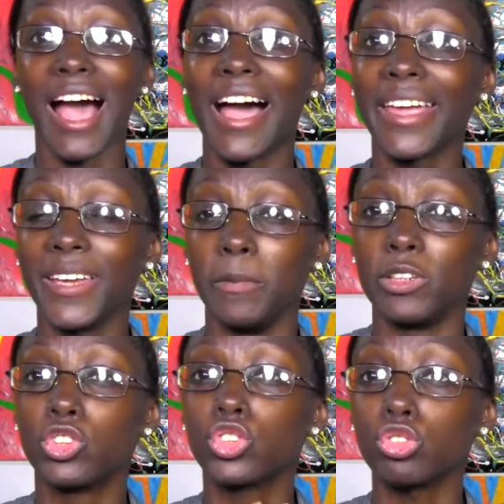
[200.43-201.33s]
I am
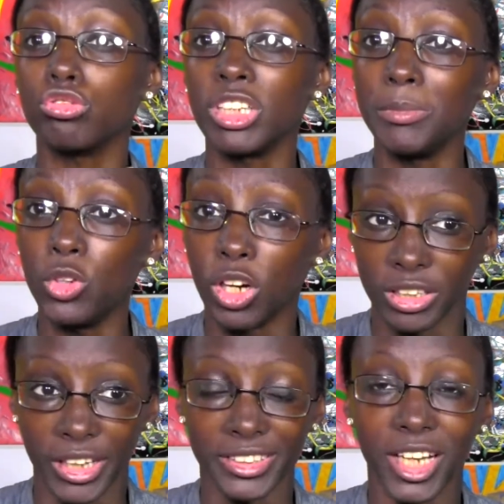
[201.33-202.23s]
extremely
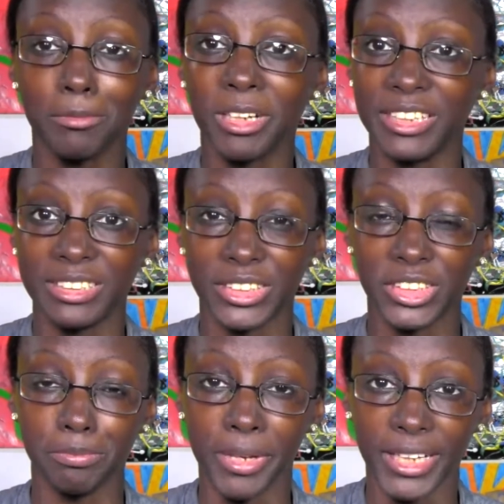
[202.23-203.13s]
organized. I probably said
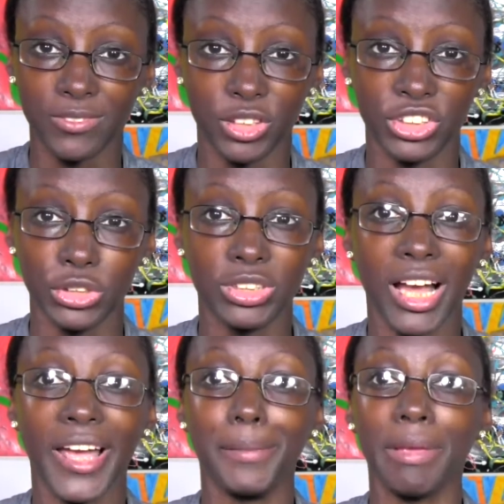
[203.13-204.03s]
this in past videos.
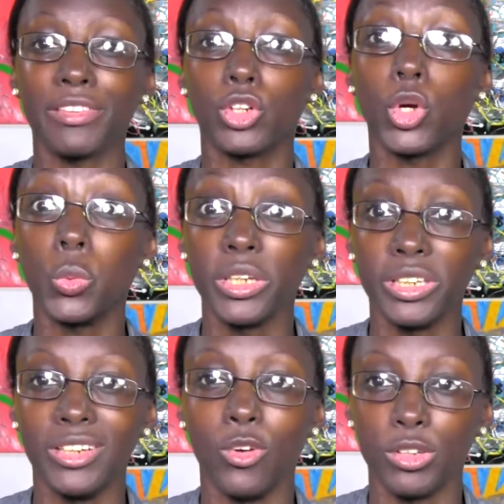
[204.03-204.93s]
I'm like the
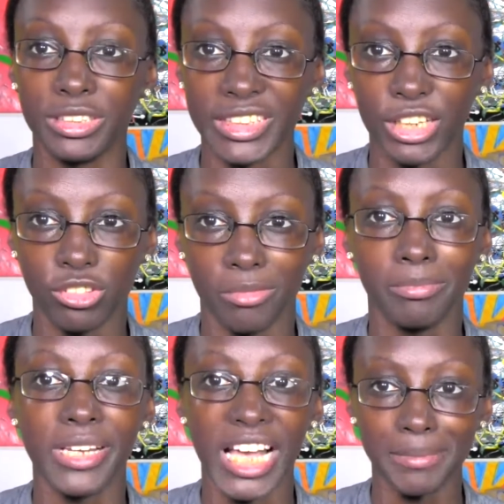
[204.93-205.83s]
queen of
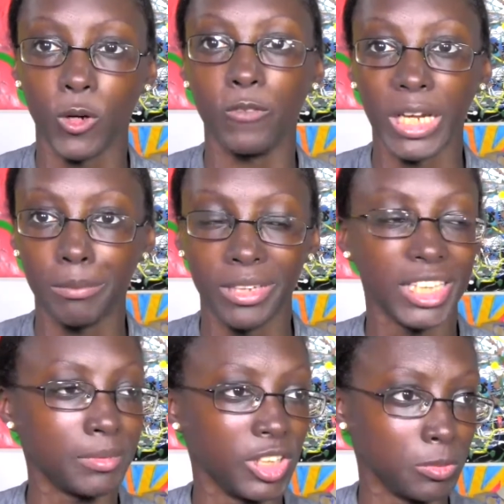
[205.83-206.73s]
organization. Ask my whole family,
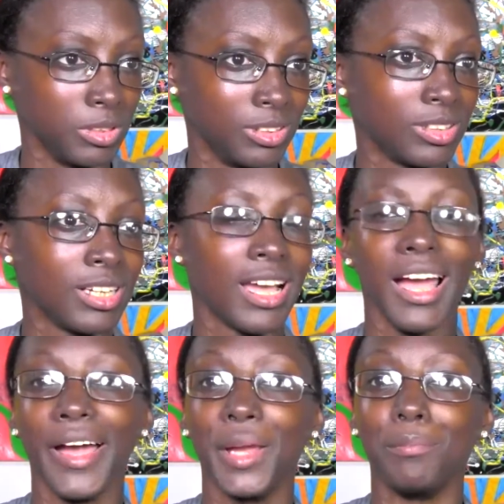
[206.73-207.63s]
ask my husband.
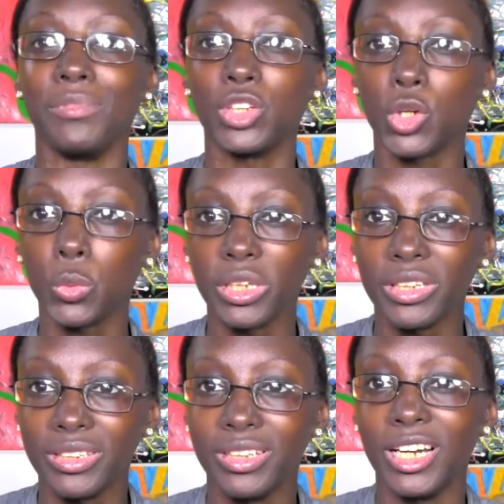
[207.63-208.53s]
I'm the
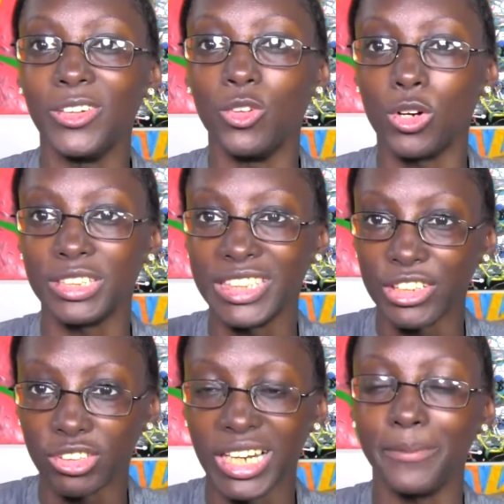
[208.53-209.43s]
queen of organization.